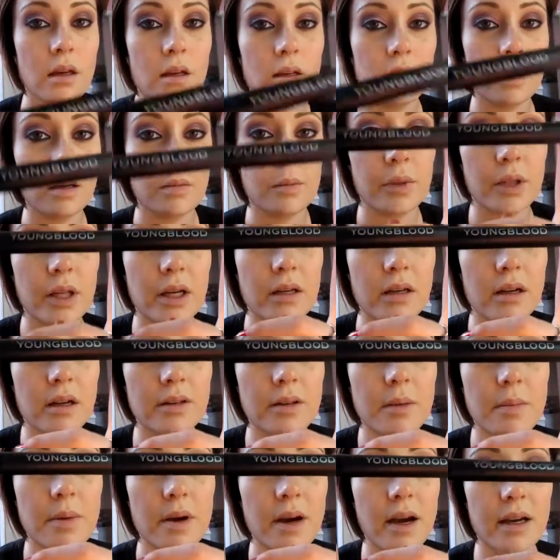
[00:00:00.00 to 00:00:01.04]
Youngblood on
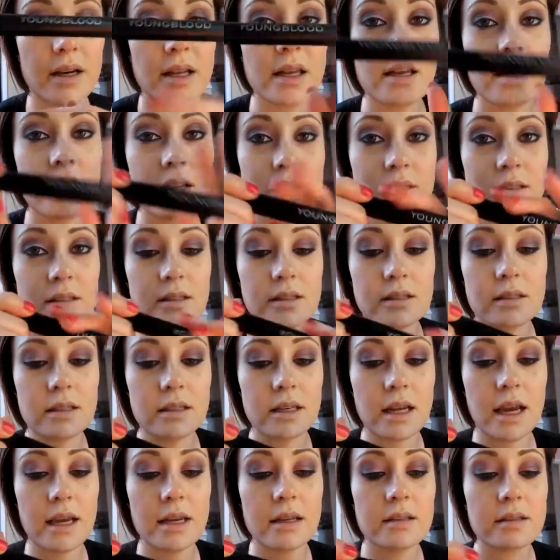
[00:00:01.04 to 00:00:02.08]
the body. It's just a
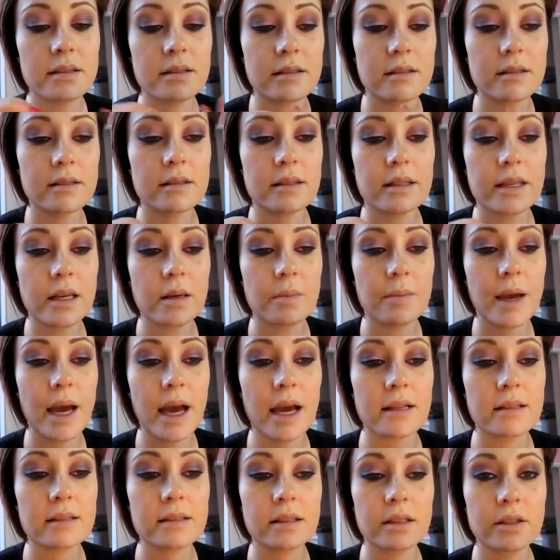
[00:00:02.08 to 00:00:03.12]
nice, sleek
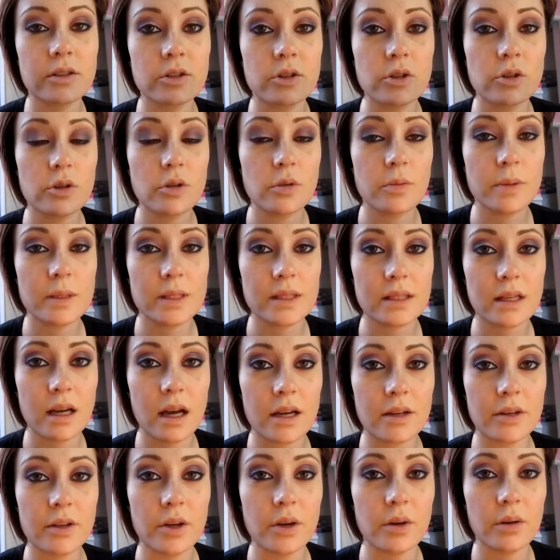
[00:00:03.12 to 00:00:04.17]
plastic tube. It's
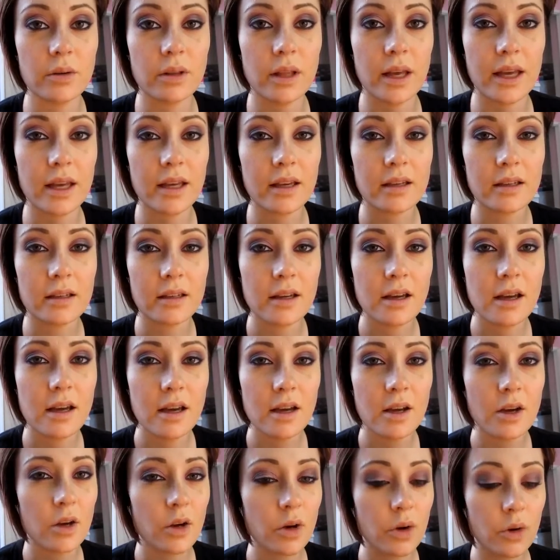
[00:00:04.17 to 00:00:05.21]
got no, like,
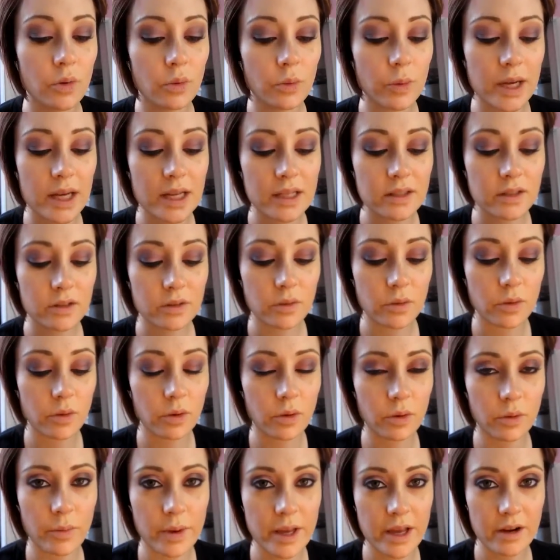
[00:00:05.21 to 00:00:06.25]
grit
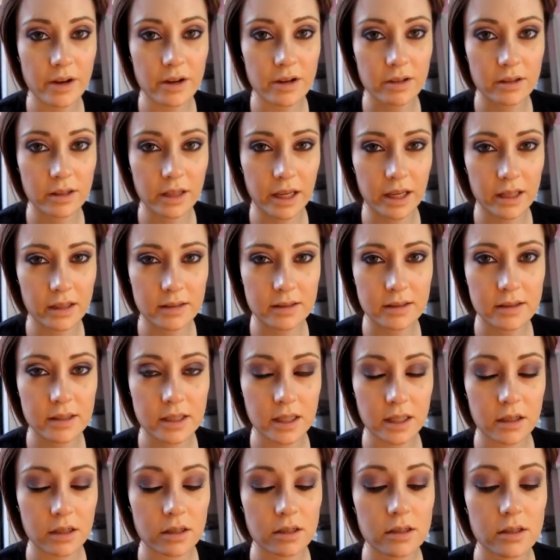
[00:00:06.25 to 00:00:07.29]
or weird, like,
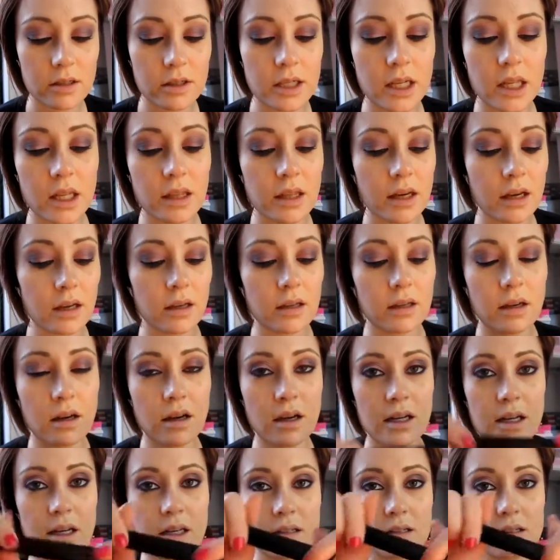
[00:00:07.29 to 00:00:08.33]
stickers or anything
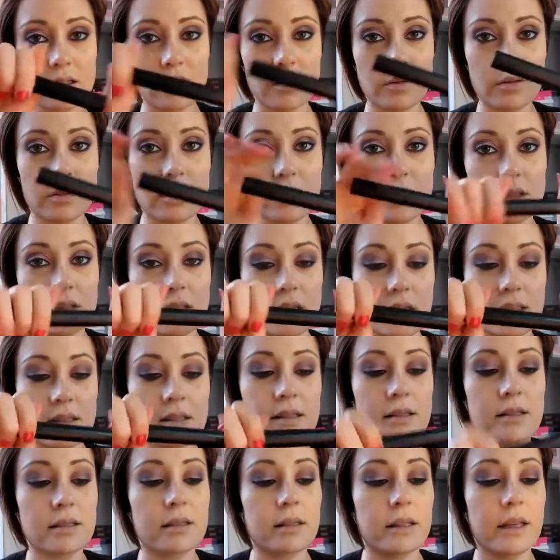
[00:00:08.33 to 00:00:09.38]
on it, so it's just nice
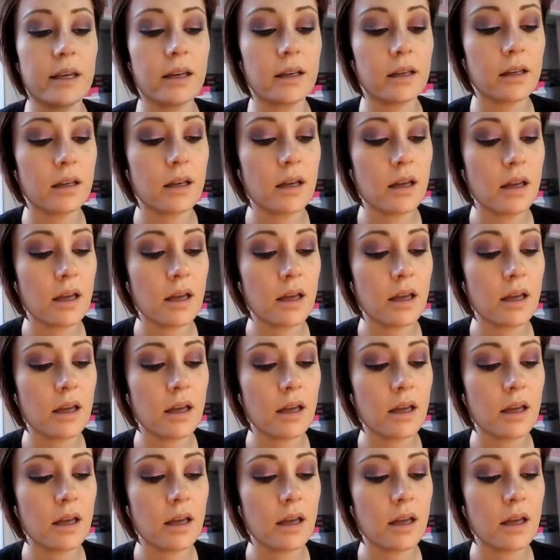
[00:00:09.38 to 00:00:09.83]
and slick.